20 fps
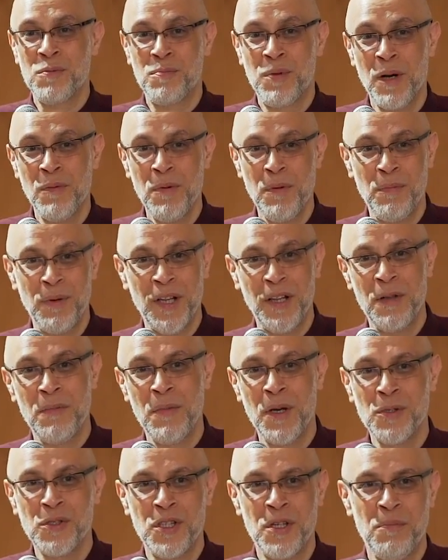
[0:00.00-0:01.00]
was probably the
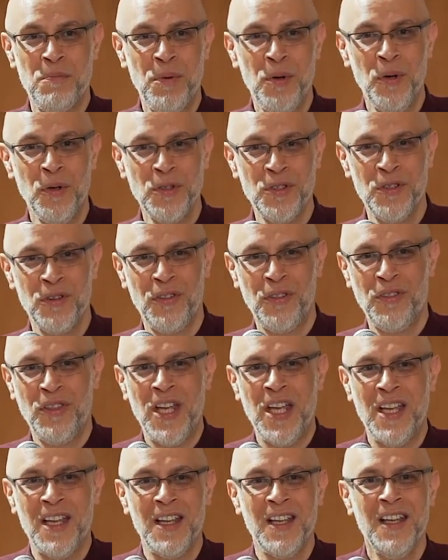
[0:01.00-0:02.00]
most important
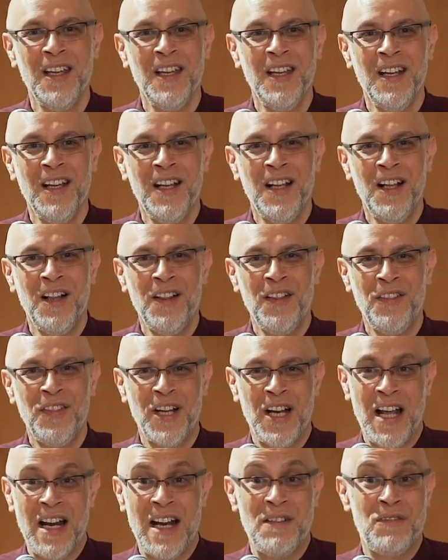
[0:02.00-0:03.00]
thing
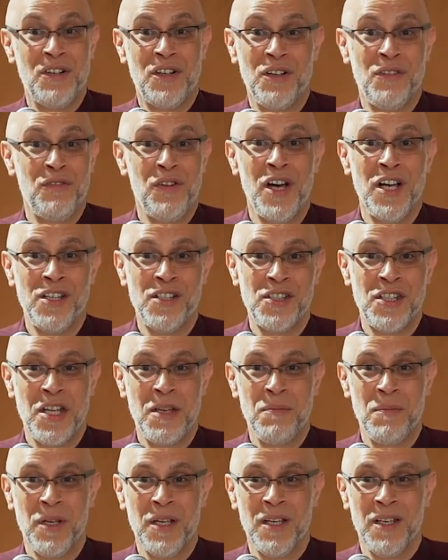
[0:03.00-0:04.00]
that I'd ever advised
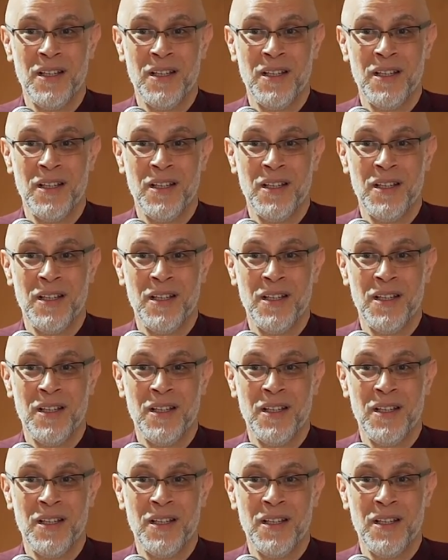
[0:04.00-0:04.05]
him.